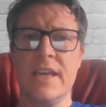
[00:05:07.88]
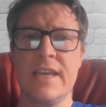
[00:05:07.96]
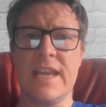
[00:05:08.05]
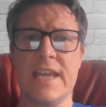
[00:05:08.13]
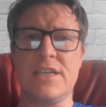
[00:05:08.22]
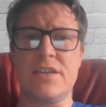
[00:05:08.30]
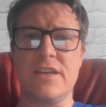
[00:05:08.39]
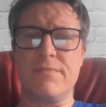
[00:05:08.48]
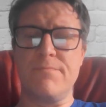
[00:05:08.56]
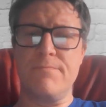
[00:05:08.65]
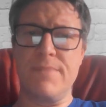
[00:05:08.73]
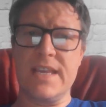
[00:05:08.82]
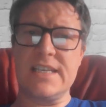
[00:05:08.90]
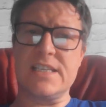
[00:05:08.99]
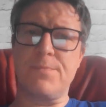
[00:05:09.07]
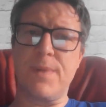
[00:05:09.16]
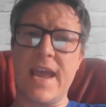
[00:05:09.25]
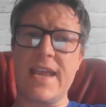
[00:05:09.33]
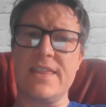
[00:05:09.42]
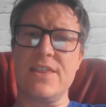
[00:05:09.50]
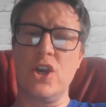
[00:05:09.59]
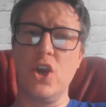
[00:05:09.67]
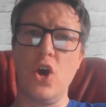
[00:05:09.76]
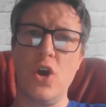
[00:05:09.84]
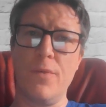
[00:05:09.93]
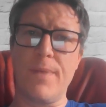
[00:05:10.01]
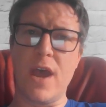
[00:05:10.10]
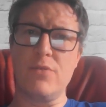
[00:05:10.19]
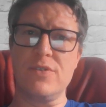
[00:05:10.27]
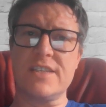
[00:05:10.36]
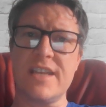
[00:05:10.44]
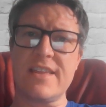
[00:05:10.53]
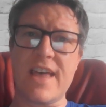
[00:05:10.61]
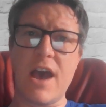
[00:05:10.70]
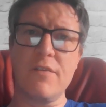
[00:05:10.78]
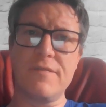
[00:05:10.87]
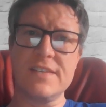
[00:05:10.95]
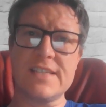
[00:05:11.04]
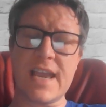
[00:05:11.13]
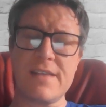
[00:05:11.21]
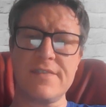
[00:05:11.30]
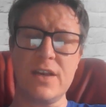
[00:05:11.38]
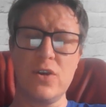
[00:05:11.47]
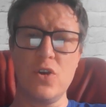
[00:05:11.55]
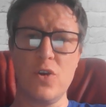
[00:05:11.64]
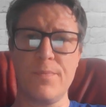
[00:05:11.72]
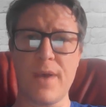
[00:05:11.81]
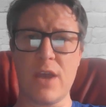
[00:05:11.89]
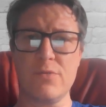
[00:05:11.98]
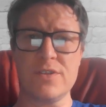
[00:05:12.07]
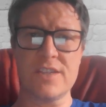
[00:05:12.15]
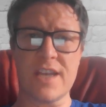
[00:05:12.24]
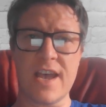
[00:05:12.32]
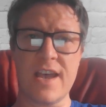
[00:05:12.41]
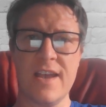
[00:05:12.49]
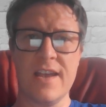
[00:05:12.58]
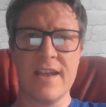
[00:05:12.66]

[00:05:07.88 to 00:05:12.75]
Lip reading: You need to be displaying the law poster, the health and safety law poster.